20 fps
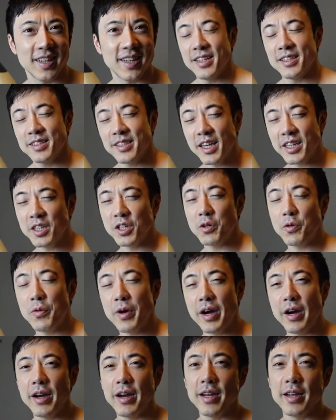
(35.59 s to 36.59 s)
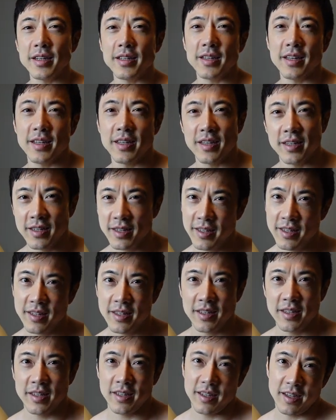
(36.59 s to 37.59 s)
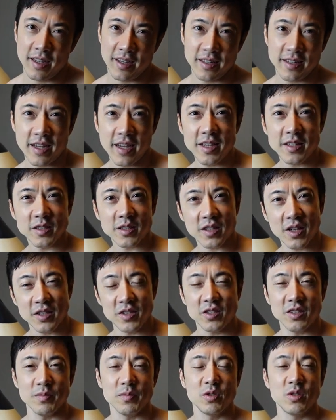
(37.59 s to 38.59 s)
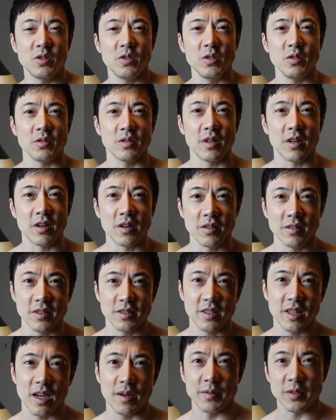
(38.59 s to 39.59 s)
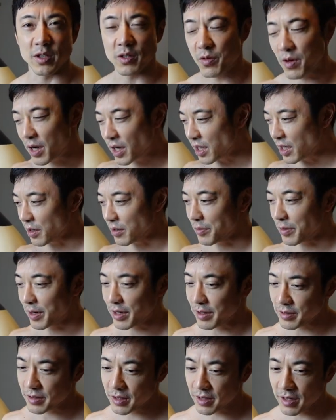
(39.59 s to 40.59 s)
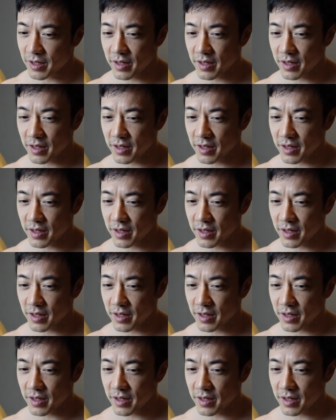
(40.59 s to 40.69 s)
It's like you're wearing a nice custom suit all the time and you're walking around